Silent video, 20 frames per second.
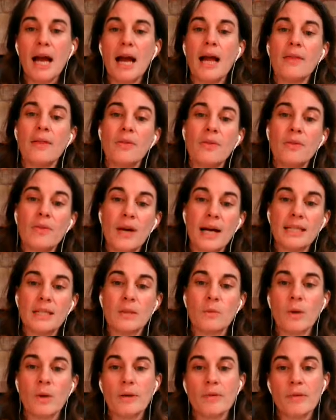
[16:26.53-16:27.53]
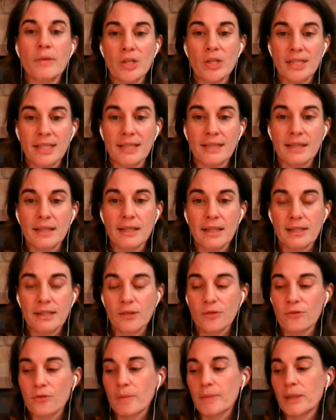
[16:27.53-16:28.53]
and that's why we are
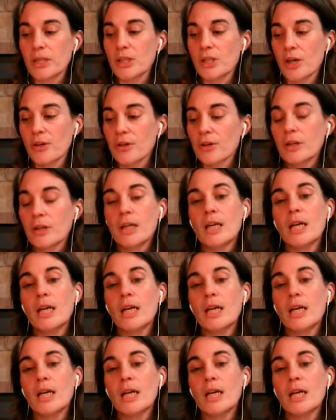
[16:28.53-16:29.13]
disconnected from each other.